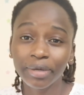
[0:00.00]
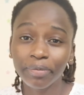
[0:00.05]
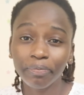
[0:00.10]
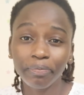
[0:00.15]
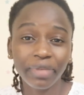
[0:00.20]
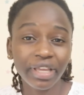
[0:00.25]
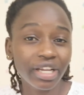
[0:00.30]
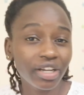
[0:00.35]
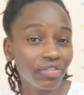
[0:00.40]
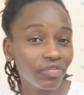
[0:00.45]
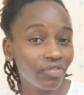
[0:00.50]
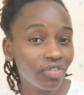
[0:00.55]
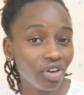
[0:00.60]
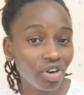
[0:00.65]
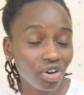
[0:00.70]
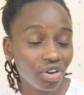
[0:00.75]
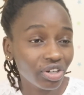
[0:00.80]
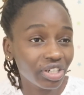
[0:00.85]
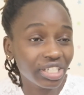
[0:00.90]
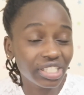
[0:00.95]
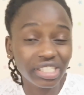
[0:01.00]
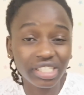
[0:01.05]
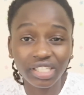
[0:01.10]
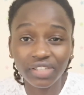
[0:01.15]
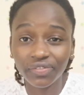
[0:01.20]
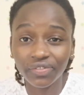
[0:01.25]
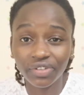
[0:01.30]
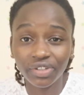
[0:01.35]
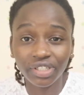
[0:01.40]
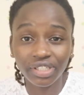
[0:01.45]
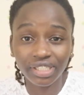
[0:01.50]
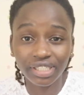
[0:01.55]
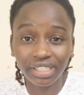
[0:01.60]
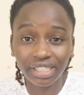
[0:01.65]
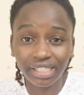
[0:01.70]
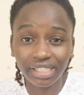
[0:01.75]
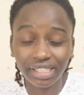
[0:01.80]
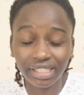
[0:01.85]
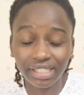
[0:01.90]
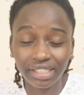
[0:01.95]
Make vlogs if you're
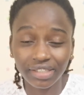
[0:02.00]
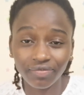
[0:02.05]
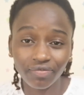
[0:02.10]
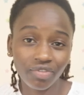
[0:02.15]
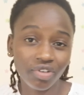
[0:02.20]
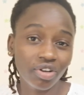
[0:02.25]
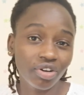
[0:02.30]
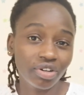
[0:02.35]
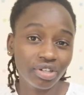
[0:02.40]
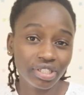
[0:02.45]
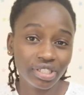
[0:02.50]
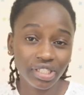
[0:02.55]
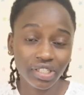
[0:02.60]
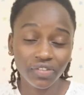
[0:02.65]
interested in vlogs.